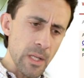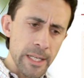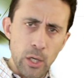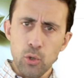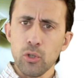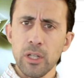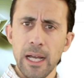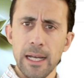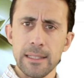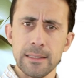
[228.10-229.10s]
Now, Google
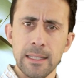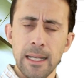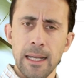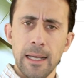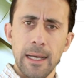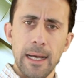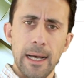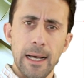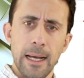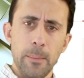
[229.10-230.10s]
has
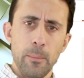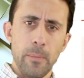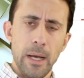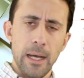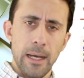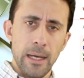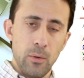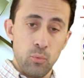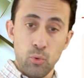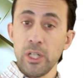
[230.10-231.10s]
a
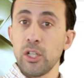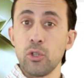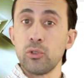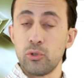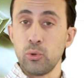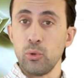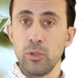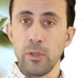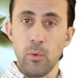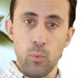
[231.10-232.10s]
really good
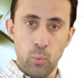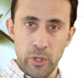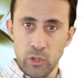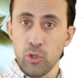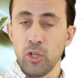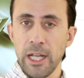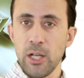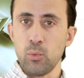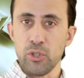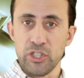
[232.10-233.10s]
tool within Google
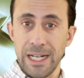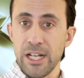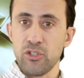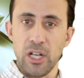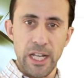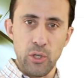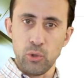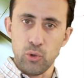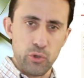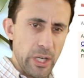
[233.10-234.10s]
AdWords that actually allow you
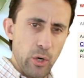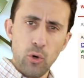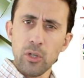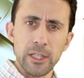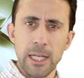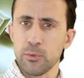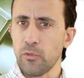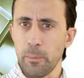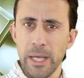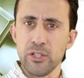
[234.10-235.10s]
to track all types
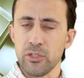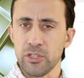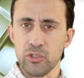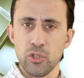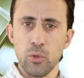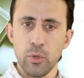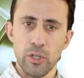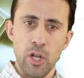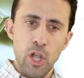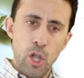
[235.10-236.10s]
of metrics and so
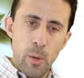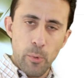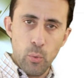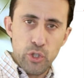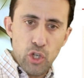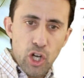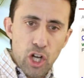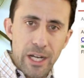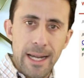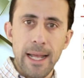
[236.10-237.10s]
on. But when you
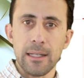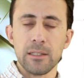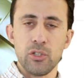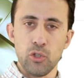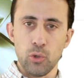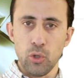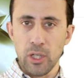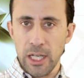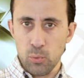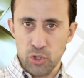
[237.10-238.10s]
connect your
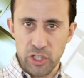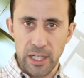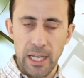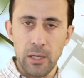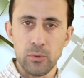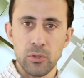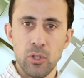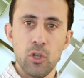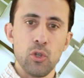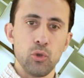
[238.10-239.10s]
Google AdWords account
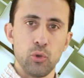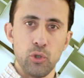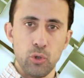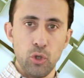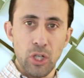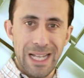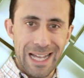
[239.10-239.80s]
to your Google